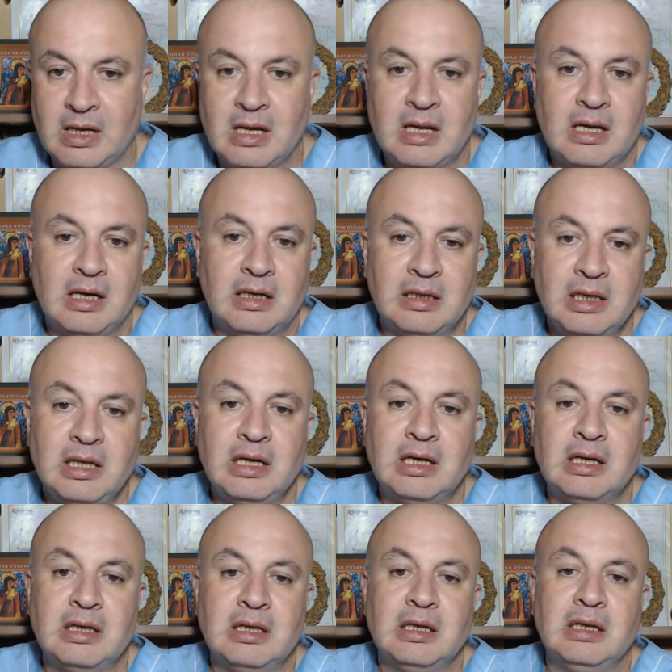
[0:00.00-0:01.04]

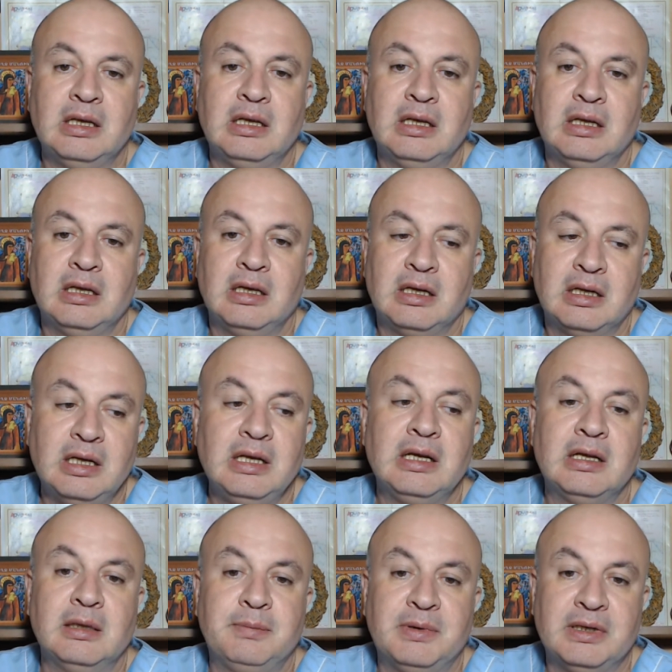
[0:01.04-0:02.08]

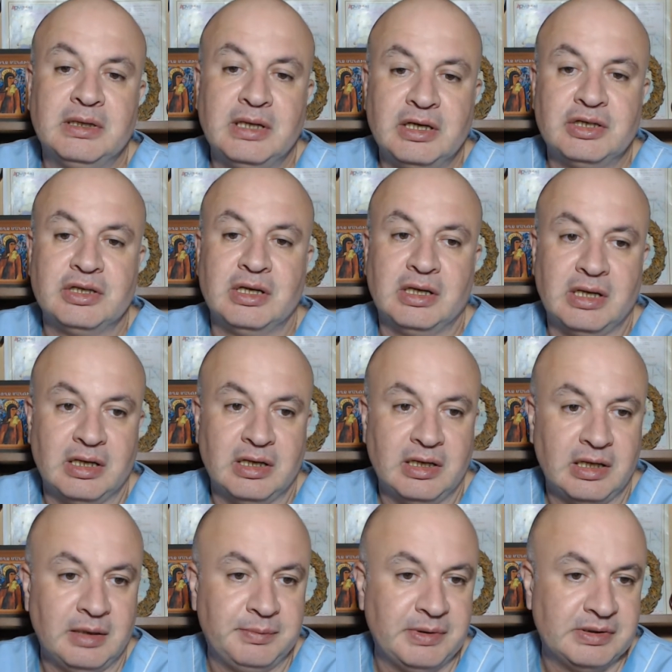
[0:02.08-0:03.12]
Clinical prediction can
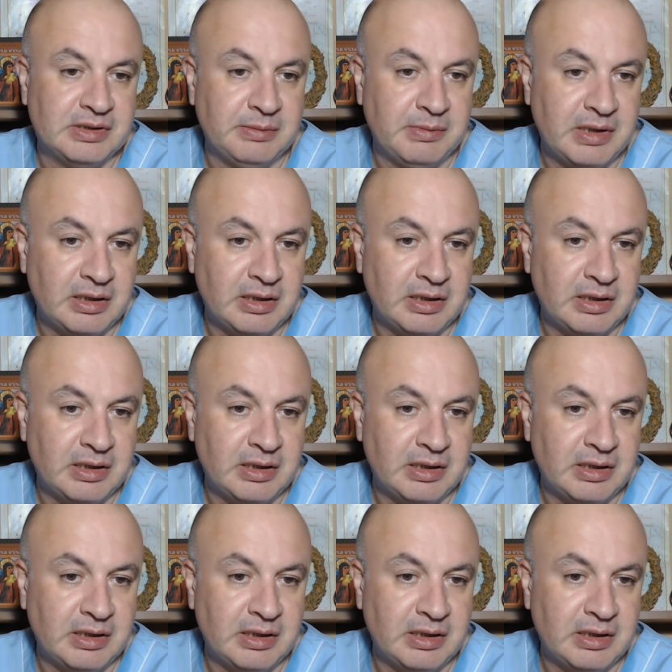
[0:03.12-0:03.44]
help estimate the